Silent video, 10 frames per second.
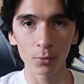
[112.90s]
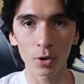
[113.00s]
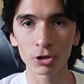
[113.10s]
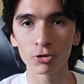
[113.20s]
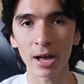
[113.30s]

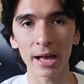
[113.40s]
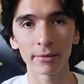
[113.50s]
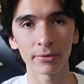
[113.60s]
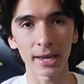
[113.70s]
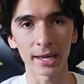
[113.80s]
want to
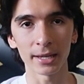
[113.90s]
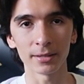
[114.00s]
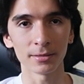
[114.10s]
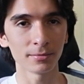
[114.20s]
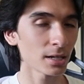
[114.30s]
have
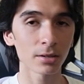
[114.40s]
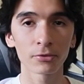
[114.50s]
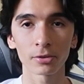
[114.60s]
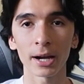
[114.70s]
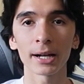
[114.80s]
a ton of
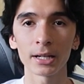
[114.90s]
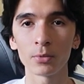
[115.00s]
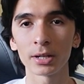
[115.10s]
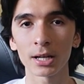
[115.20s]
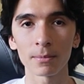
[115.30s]
variety
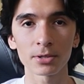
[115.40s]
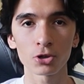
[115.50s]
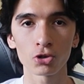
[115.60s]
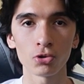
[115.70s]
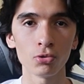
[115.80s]
when it comes
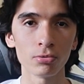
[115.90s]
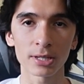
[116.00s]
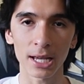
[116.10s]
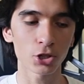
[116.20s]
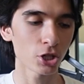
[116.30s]
to
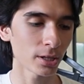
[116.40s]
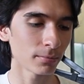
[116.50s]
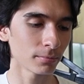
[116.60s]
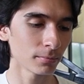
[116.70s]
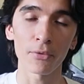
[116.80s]

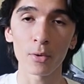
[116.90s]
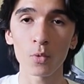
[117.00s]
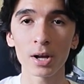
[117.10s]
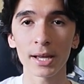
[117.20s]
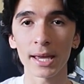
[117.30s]
sketching. If I
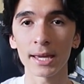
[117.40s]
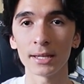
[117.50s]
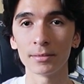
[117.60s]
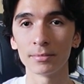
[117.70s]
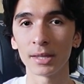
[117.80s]
want
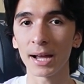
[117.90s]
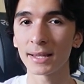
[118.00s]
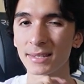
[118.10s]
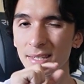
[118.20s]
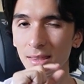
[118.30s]
a
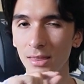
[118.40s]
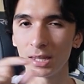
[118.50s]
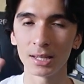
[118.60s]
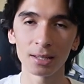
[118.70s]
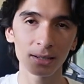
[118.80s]
nice
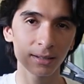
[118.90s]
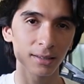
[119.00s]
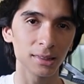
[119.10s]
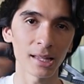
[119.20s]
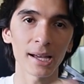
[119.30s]
thin
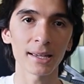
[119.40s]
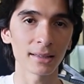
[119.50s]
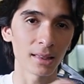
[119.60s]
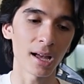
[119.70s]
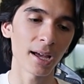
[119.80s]
light
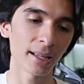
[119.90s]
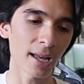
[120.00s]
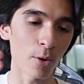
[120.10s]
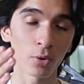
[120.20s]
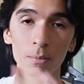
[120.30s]
line,
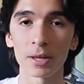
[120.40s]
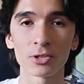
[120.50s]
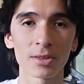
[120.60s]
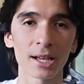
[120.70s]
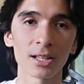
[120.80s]
I want a
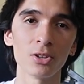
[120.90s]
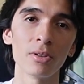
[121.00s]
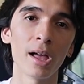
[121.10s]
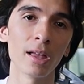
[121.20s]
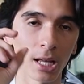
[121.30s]
pencil that can do
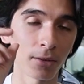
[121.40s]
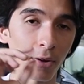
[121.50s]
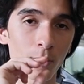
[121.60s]
that. And if I